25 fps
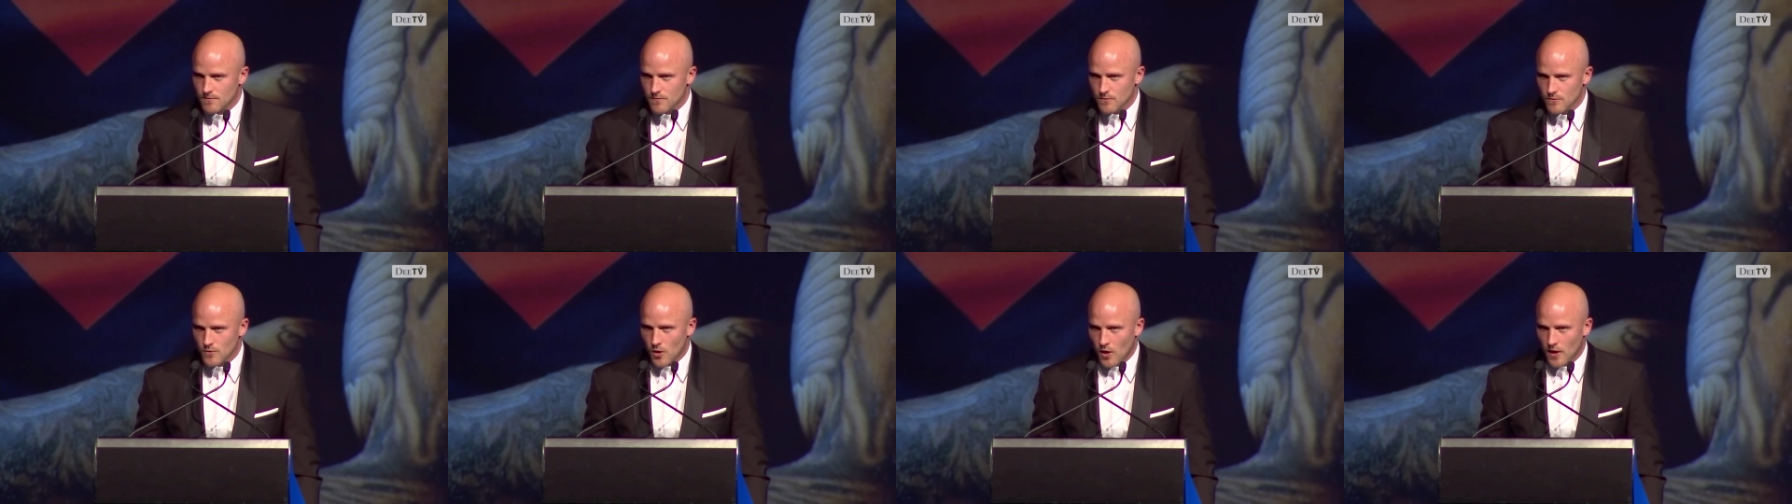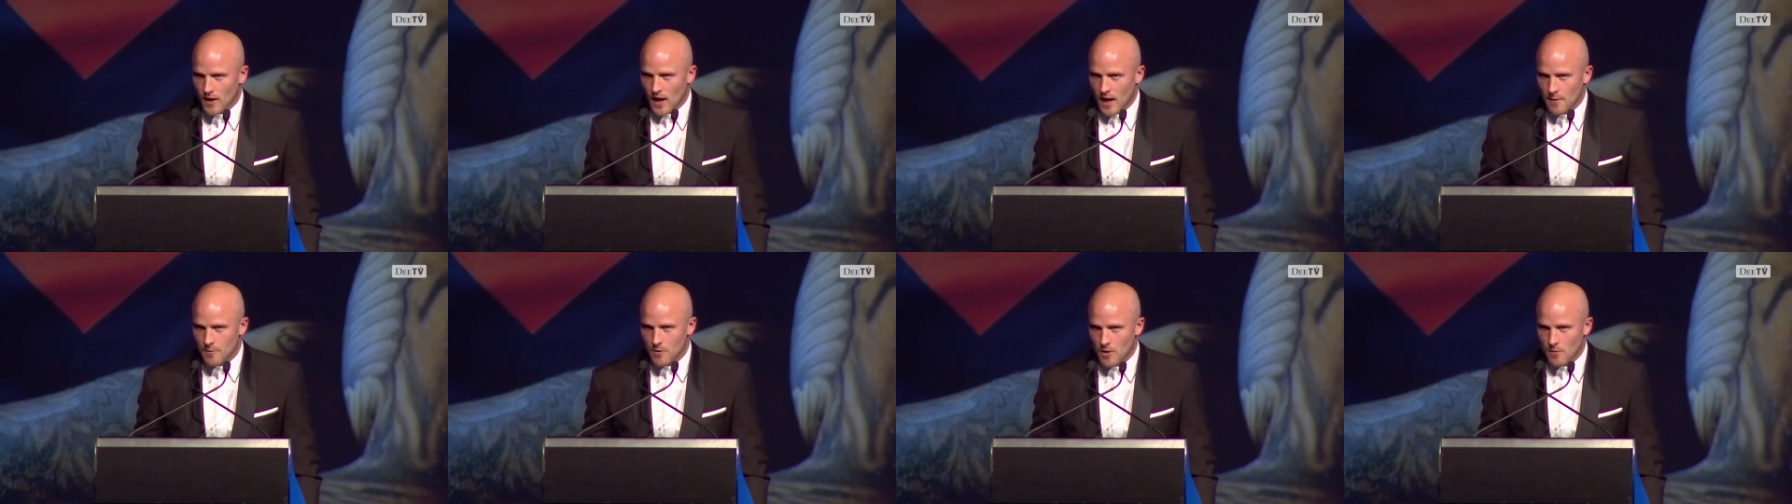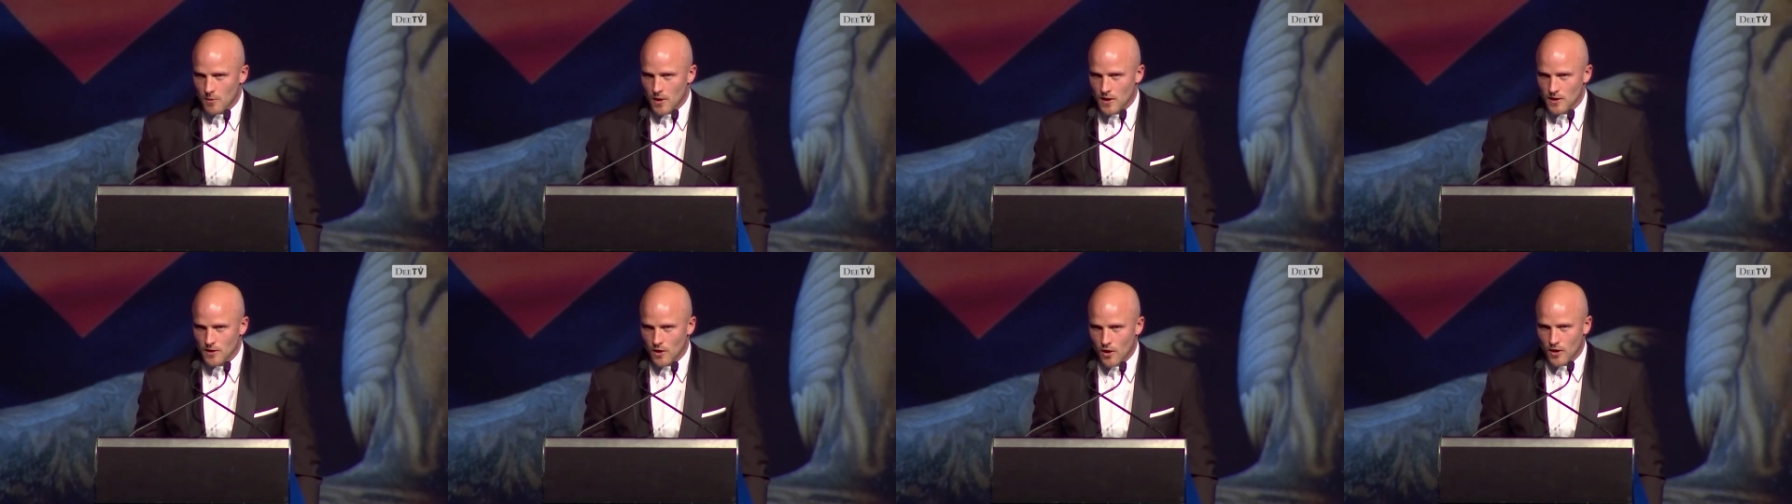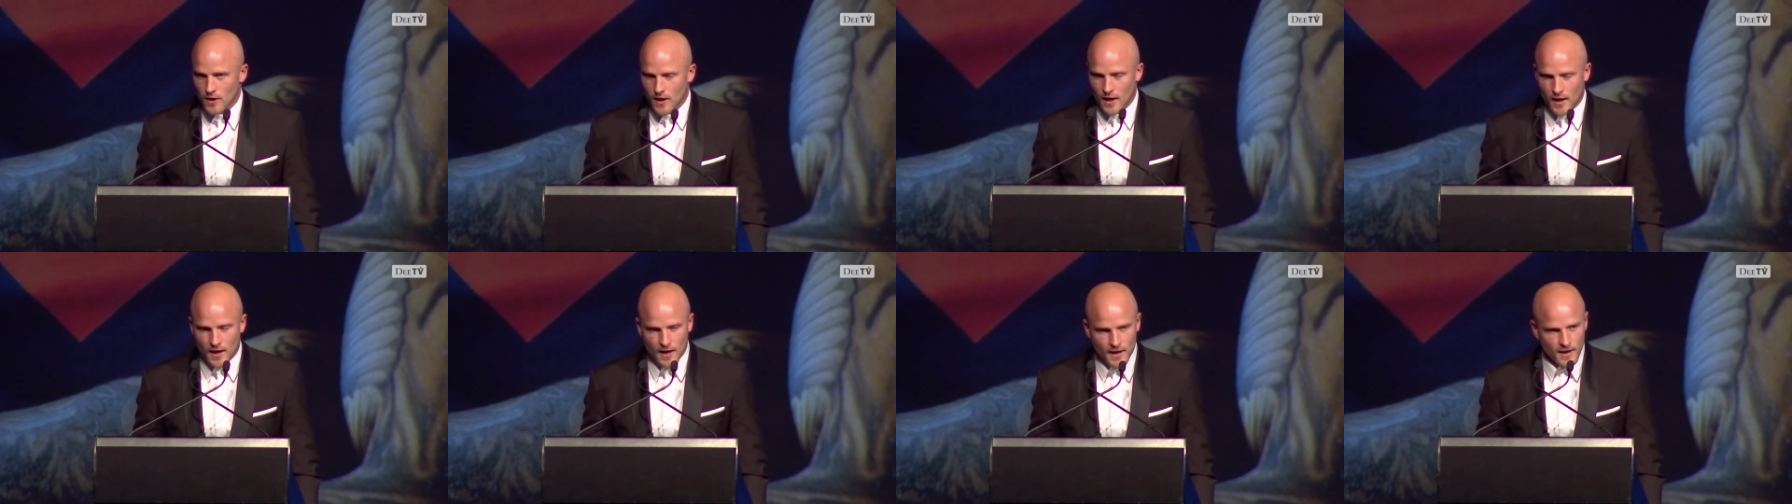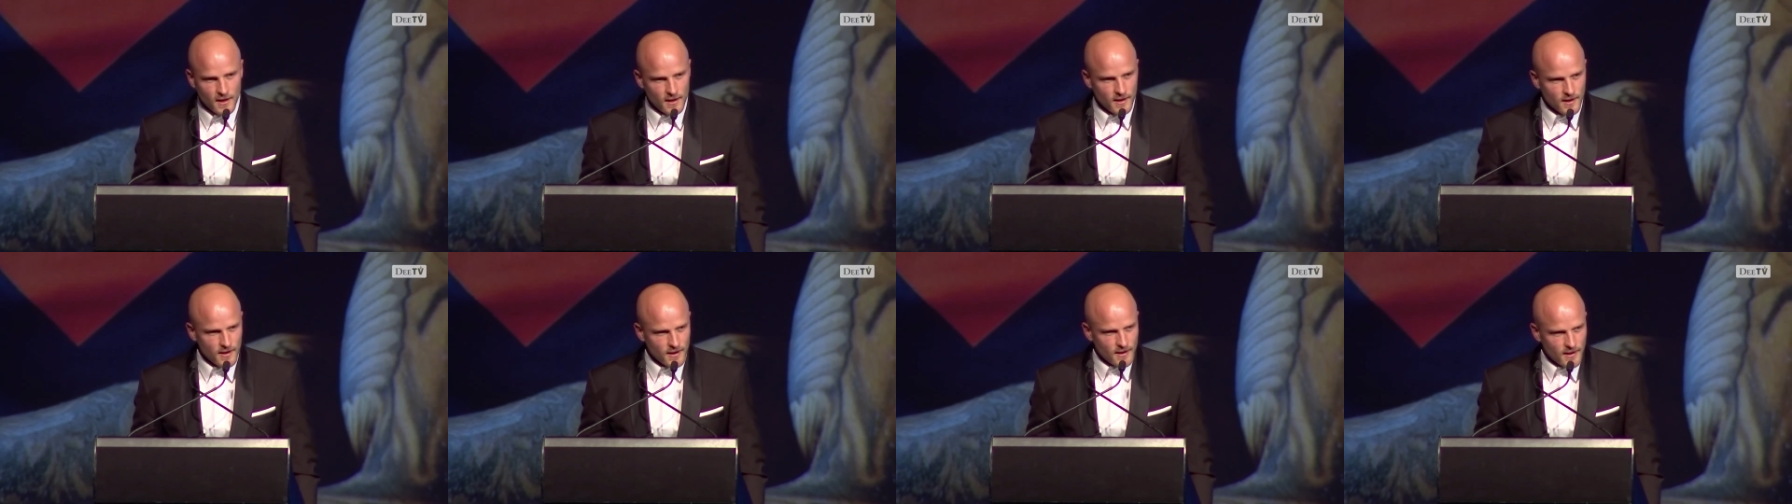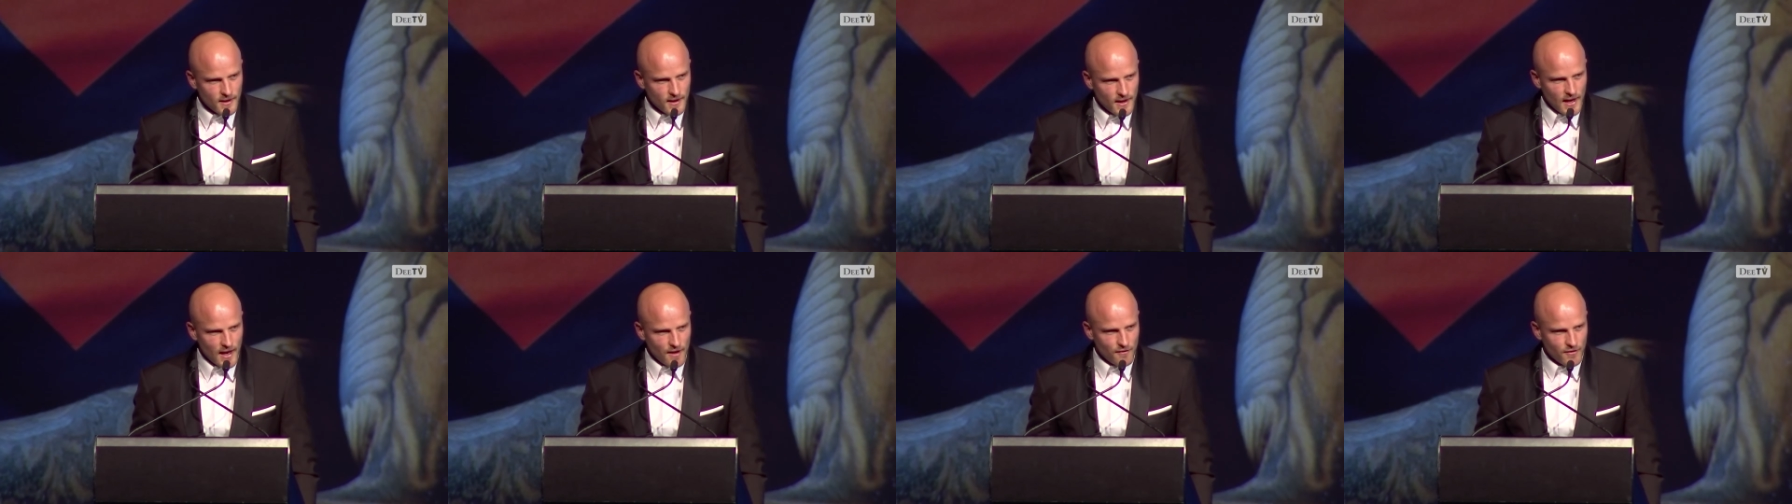rock up on my locker
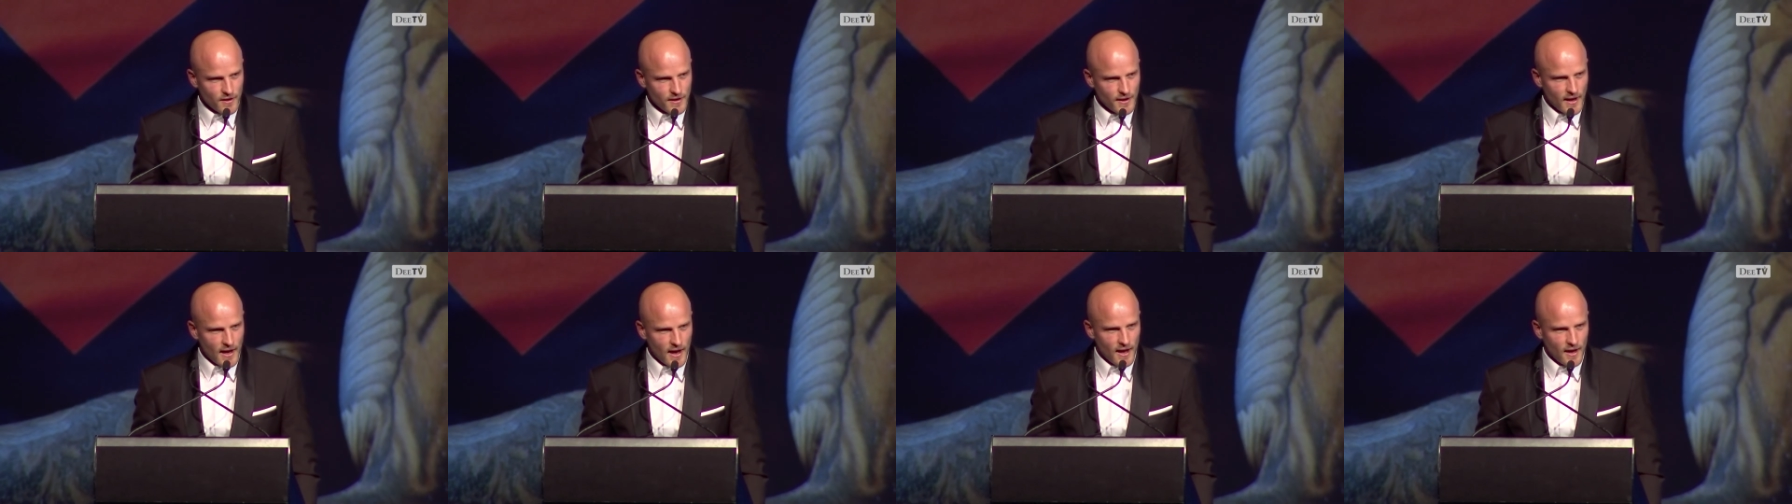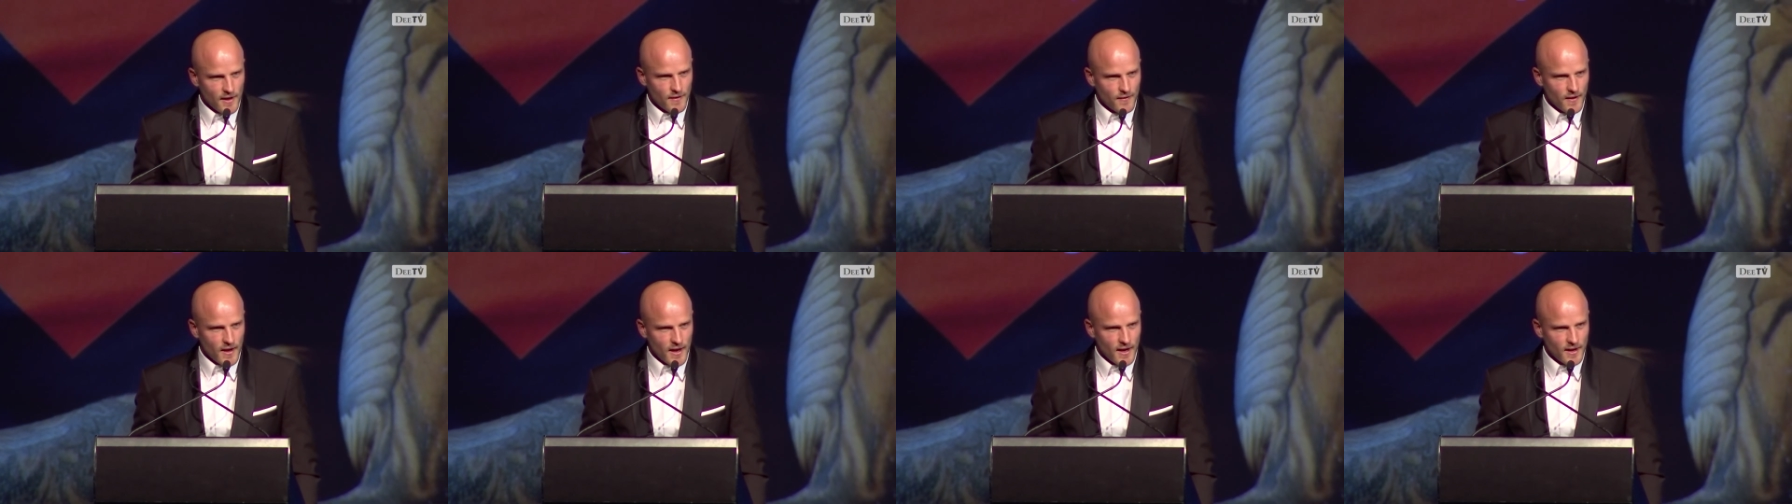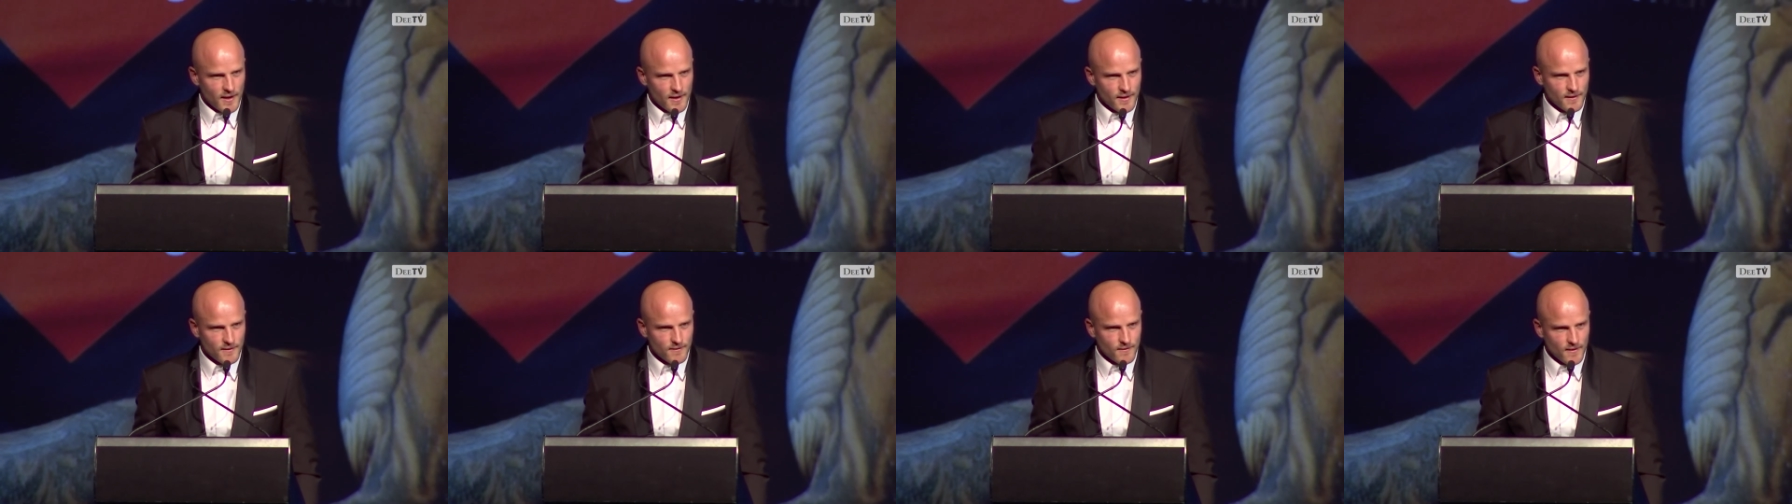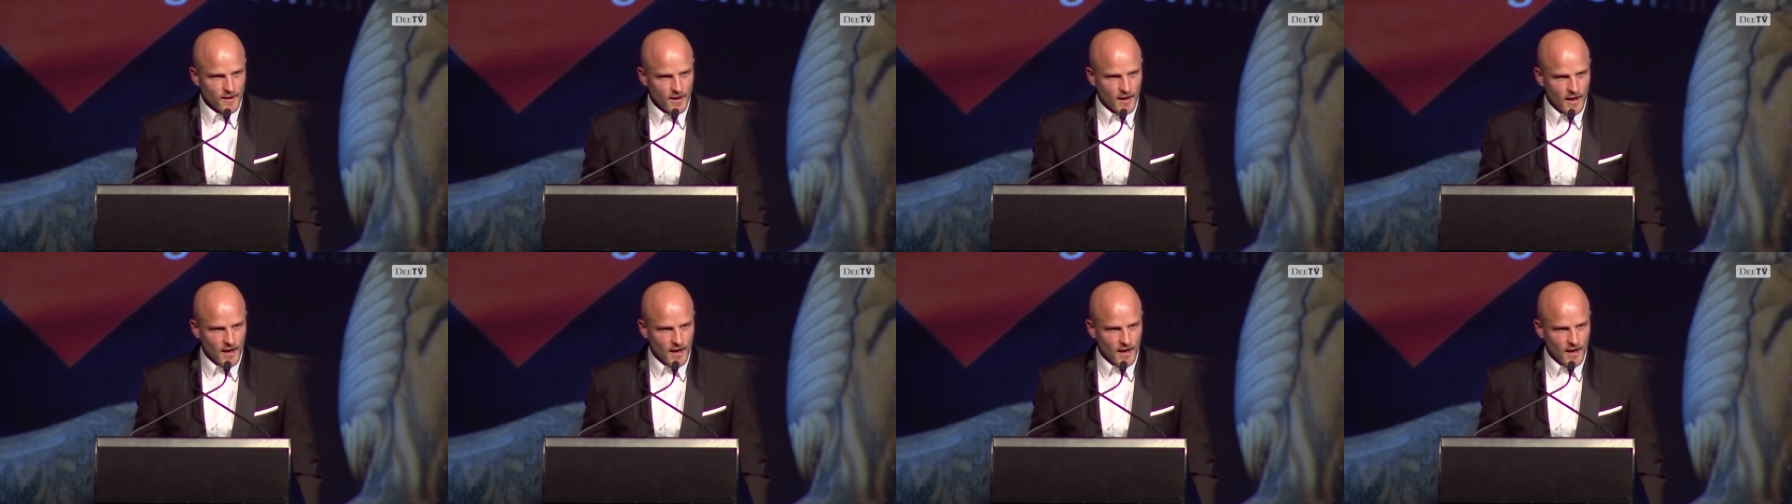every now and then.